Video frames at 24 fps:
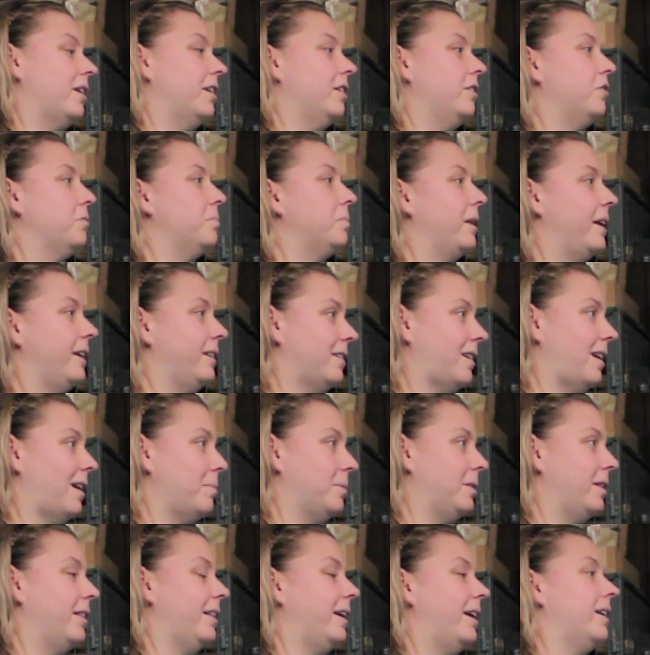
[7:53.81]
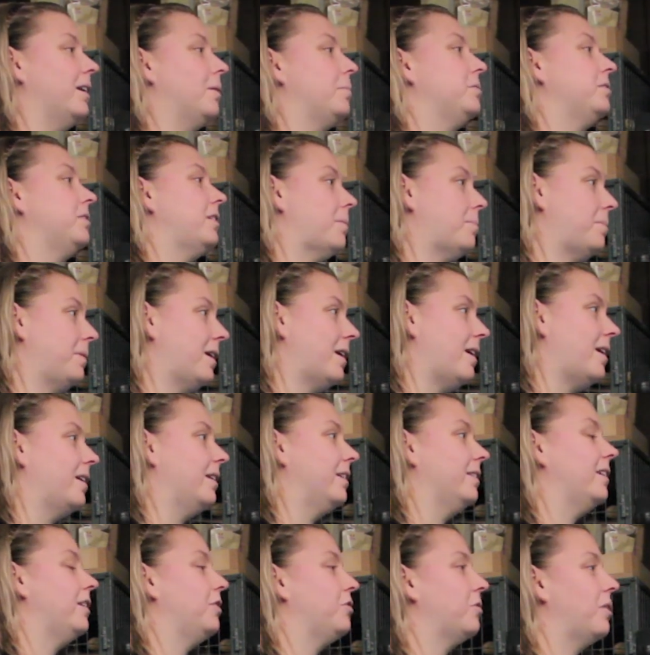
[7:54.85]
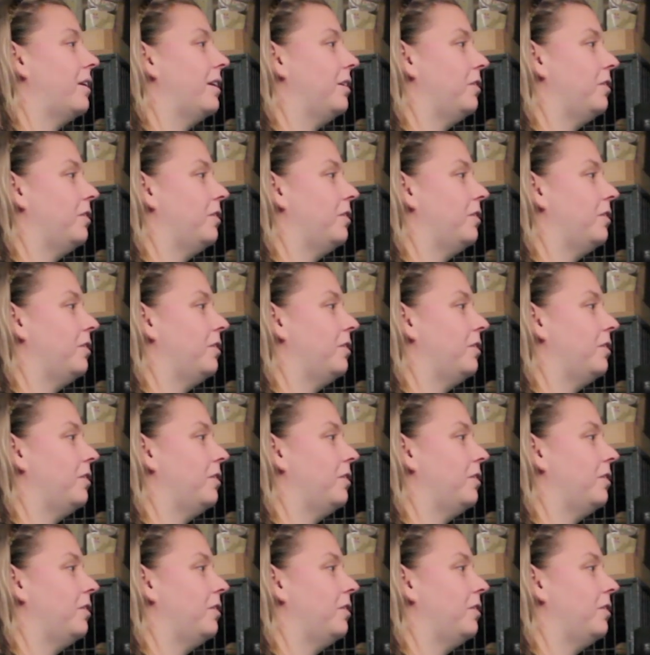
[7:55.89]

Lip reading: They try to do playtime and then they end up stepping on it.